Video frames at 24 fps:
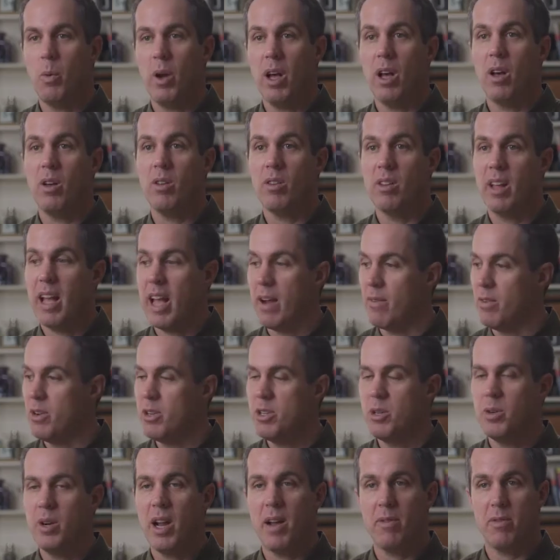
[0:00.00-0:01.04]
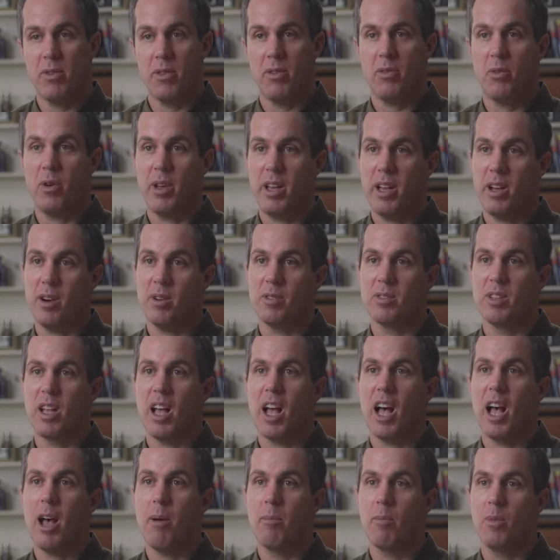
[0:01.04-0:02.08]
well, every 2.5 to 3 years,
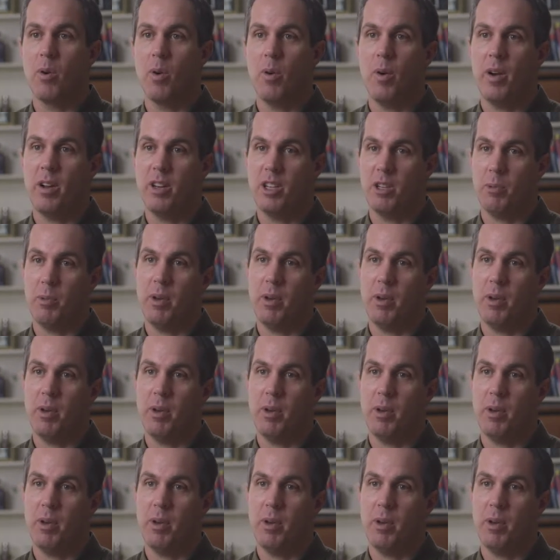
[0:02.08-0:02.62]
I'm going to